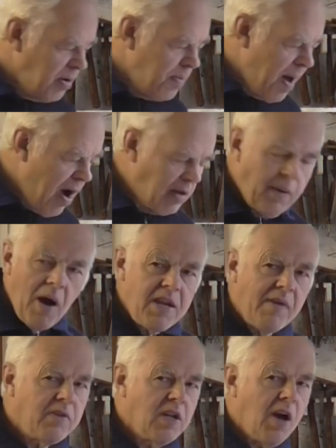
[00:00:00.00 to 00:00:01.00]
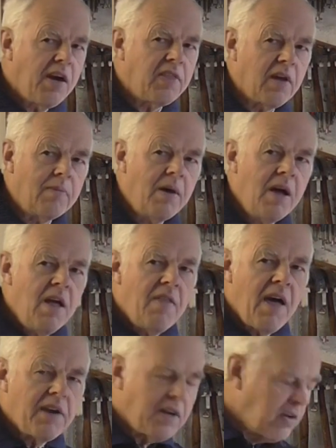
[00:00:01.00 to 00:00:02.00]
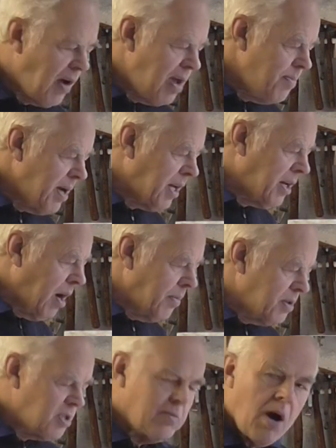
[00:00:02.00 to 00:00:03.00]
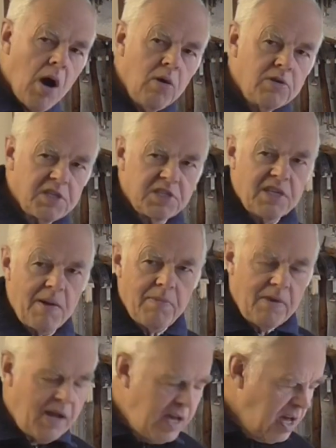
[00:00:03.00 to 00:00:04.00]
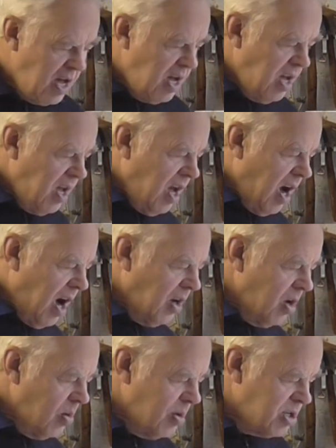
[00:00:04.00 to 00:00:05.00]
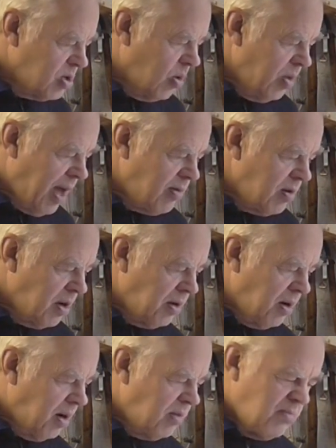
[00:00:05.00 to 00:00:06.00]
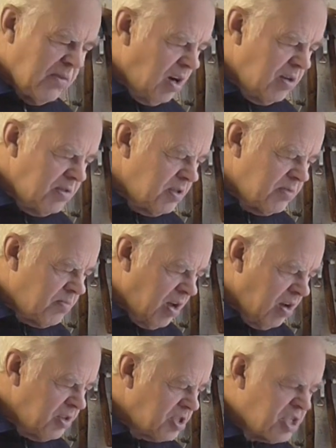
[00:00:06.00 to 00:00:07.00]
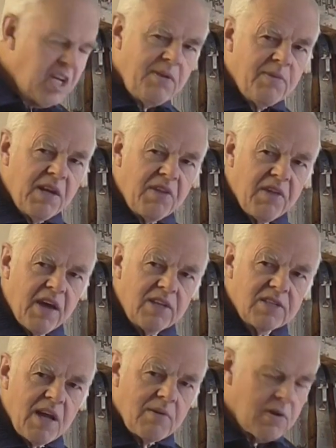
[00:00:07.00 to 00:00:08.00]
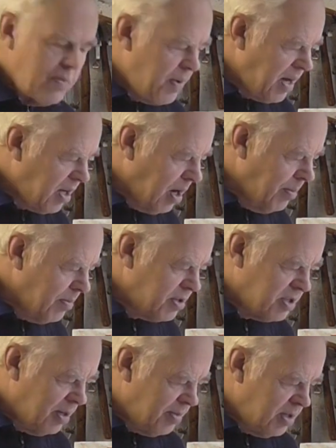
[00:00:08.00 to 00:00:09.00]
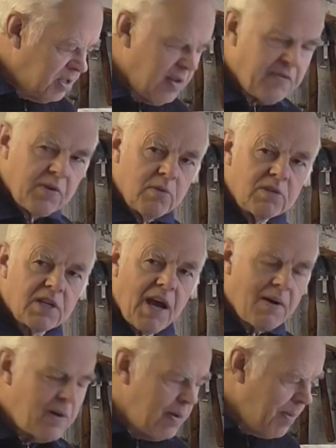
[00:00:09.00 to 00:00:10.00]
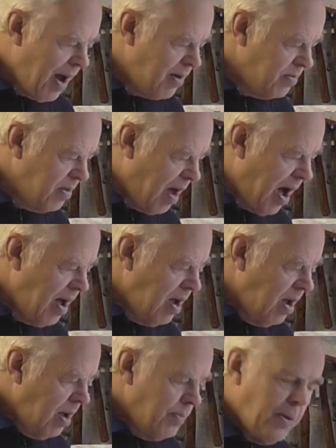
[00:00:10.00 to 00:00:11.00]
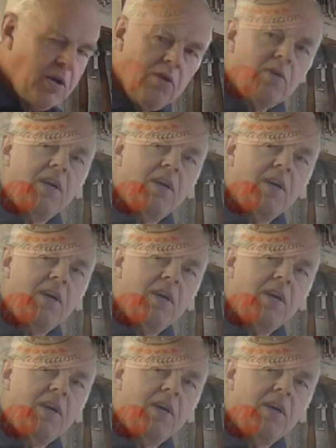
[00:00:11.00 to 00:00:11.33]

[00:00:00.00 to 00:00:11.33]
in repairing them, I never liked them. They had a great big cumbersome hose assembly, and I always thought they were unseemly things. They were a bit cumbersome and difficult to carry about and that. But